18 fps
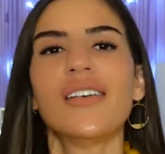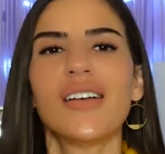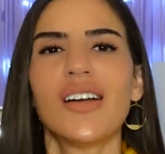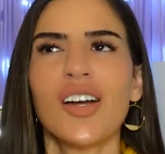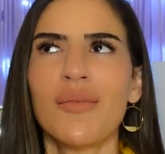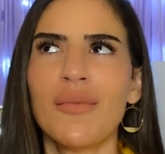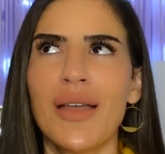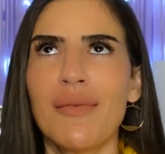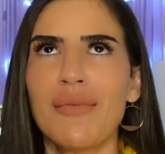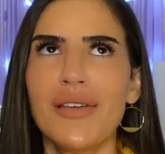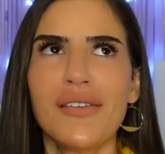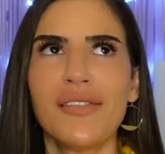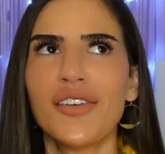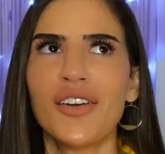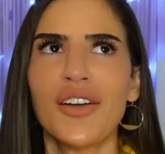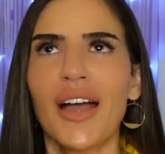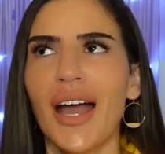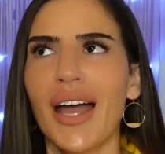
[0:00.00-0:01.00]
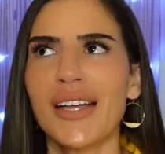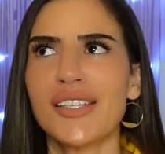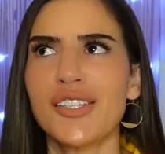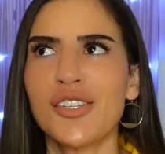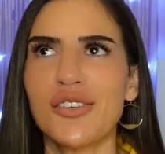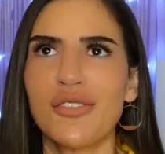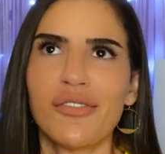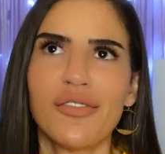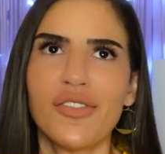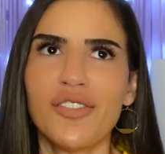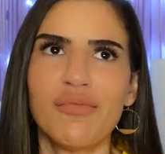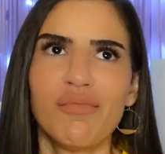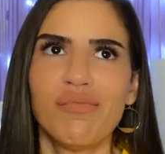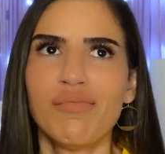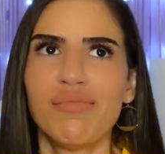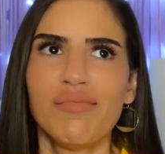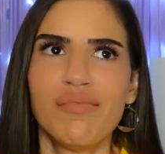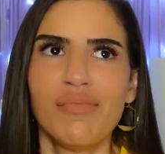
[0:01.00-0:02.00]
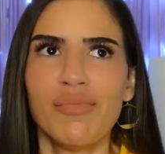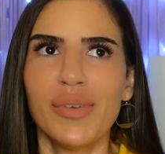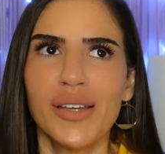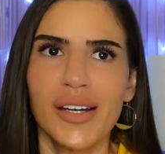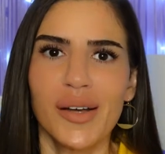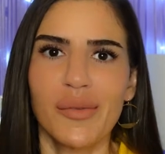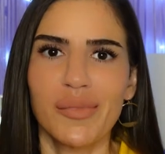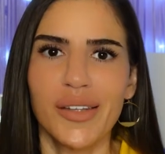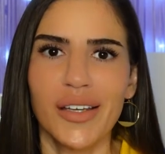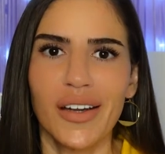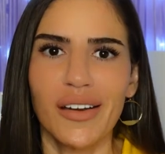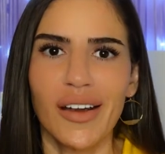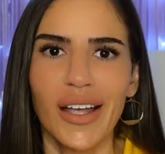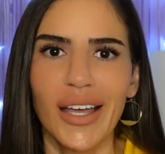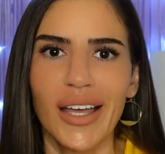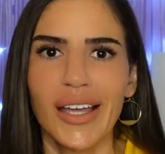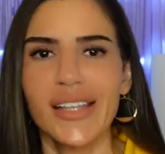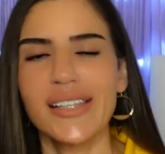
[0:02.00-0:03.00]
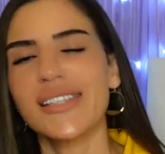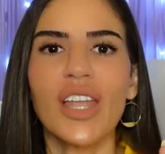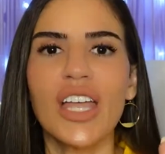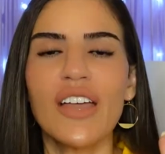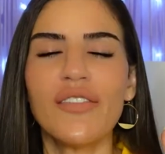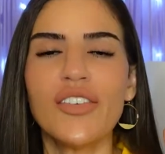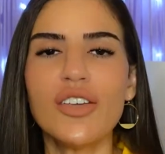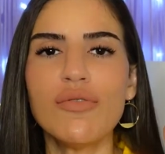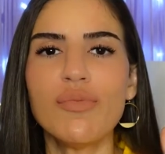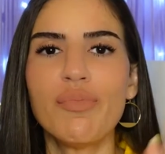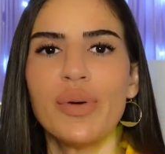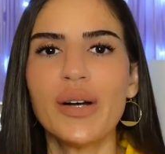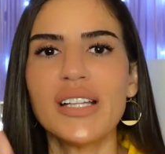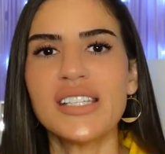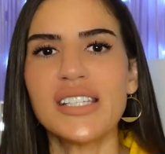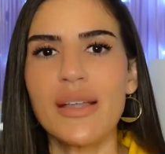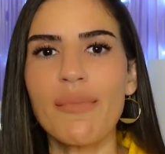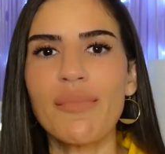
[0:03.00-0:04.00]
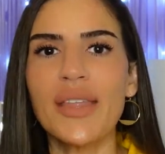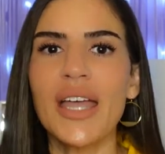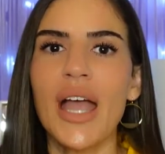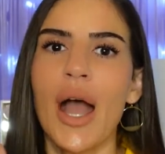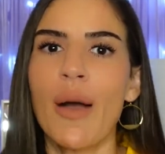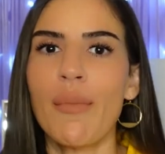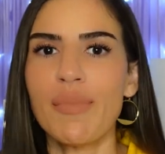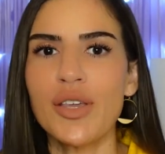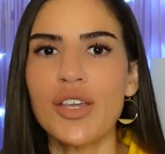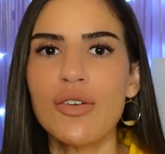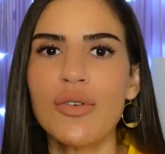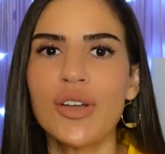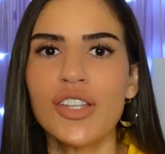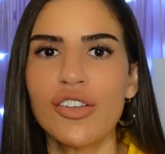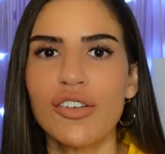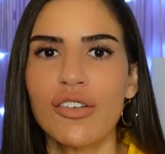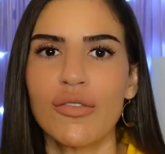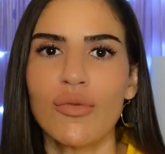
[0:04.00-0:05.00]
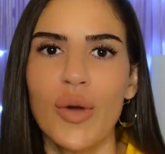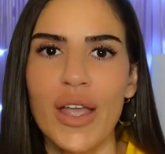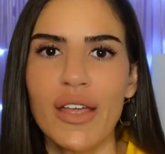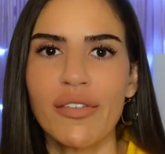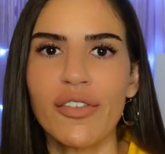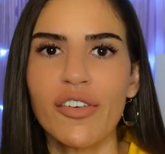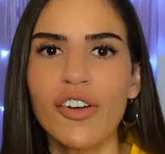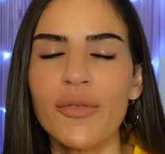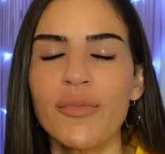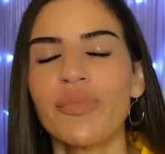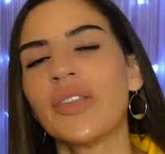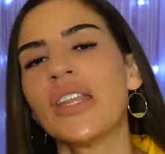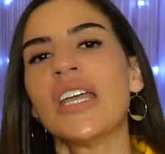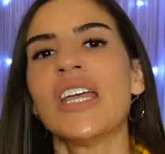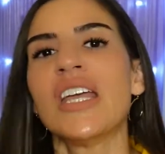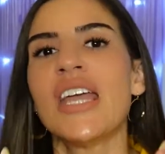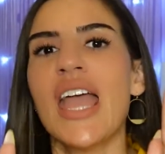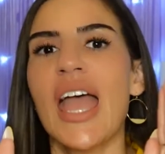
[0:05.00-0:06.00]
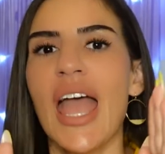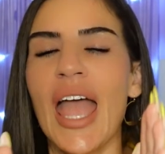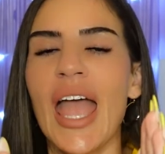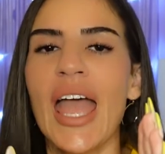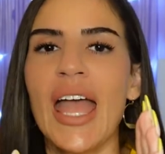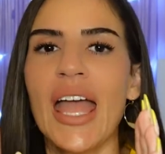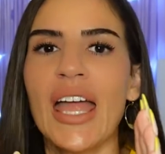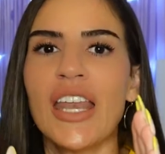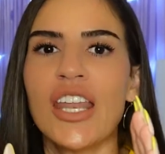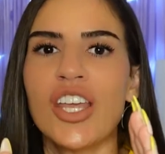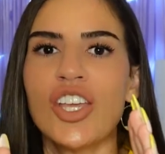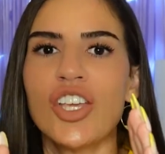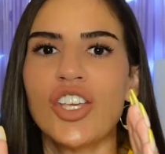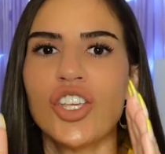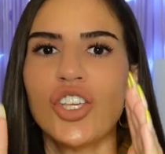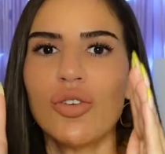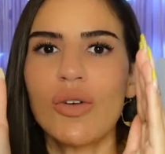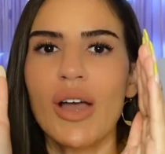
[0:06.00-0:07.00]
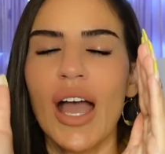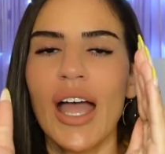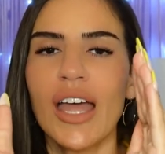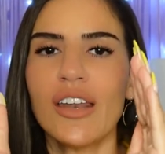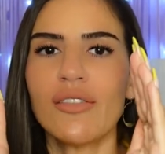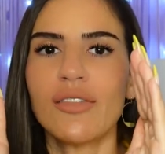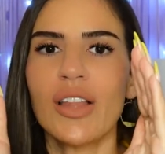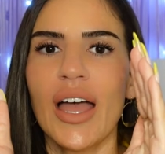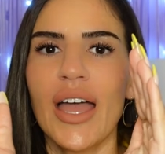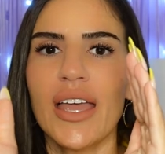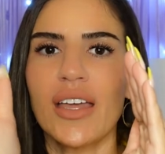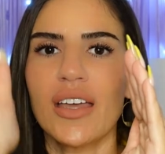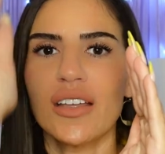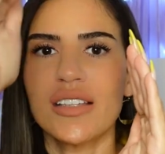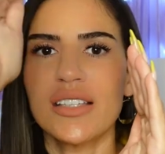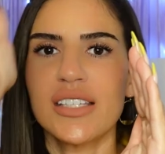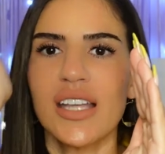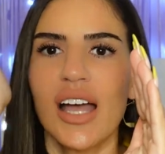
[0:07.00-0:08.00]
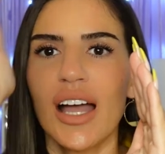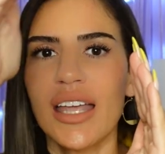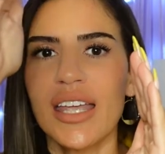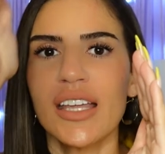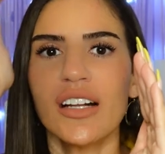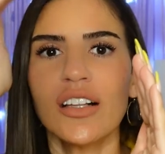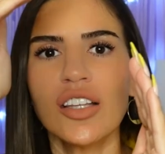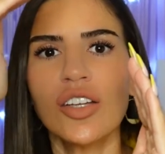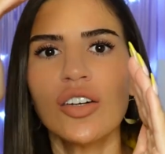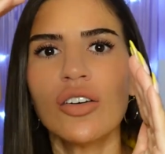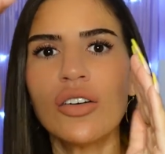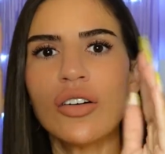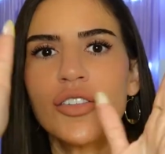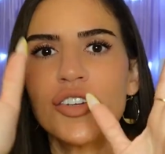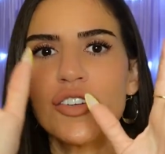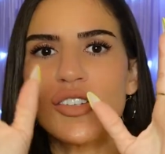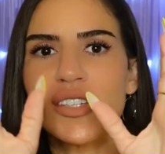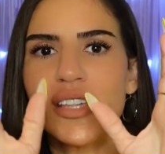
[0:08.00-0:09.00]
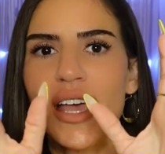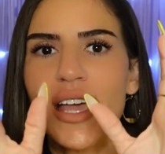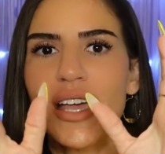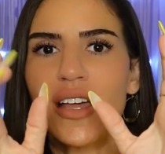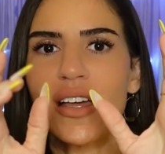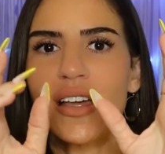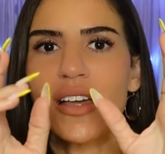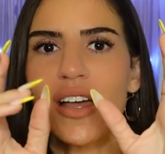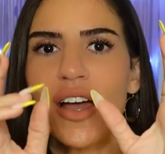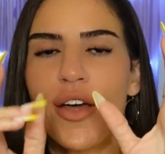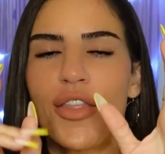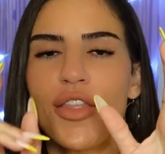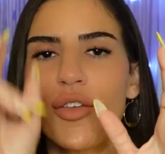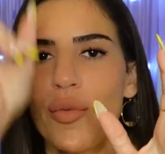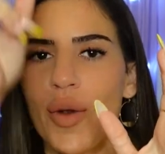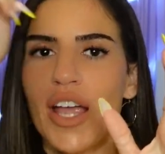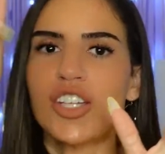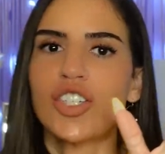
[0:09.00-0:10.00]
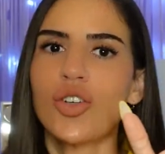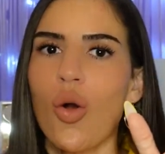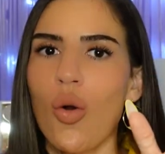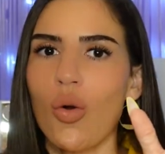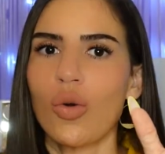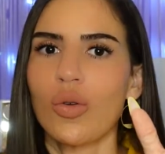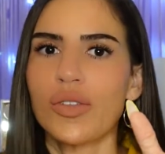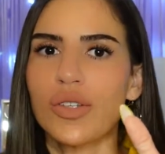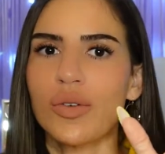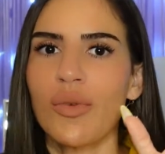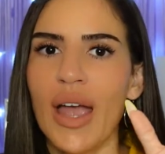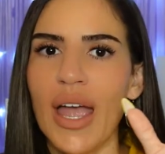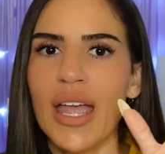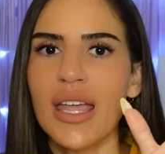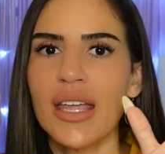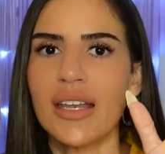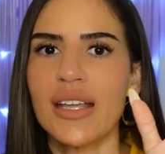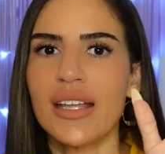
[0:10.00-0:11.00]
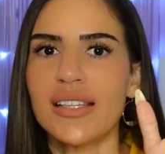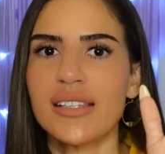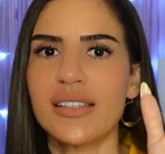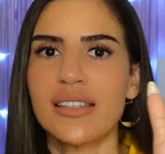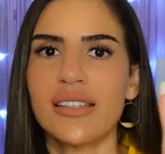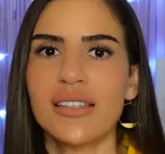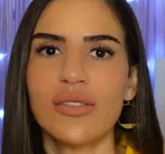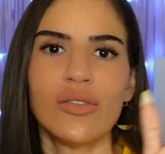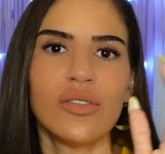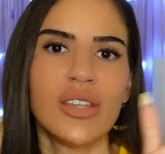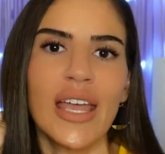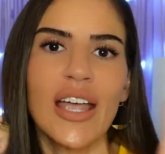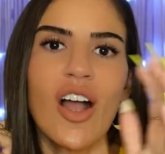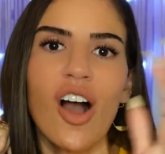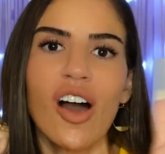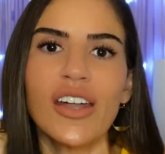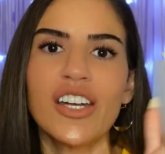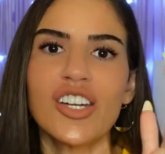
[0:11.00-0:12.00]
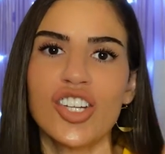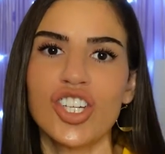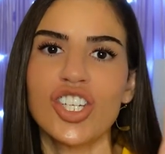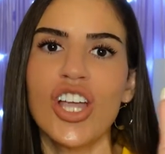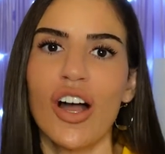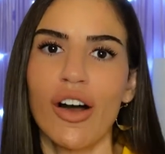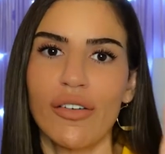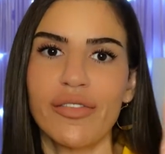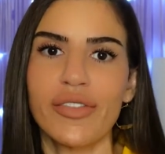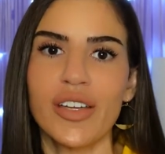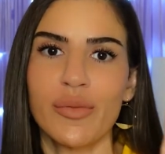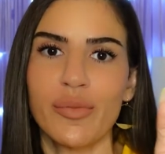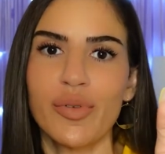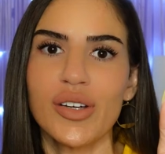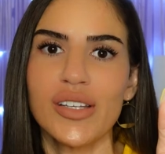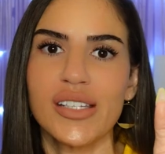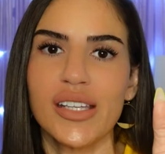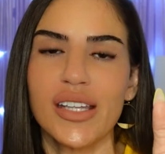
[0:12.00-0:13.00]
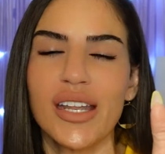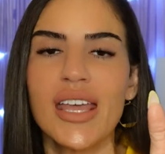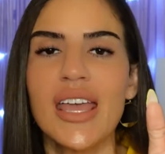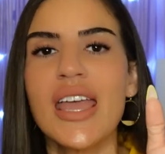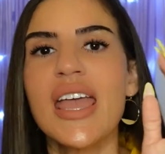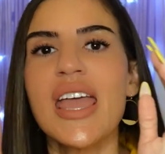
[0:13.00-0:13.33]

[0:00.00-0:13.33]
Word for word: Or maybe if you're a guy too, if you've been up there, I guess. If you put something up you in your wafer and you kind of like tuck it a little, there's like a threshold, right? It's they called it a shelf in prison.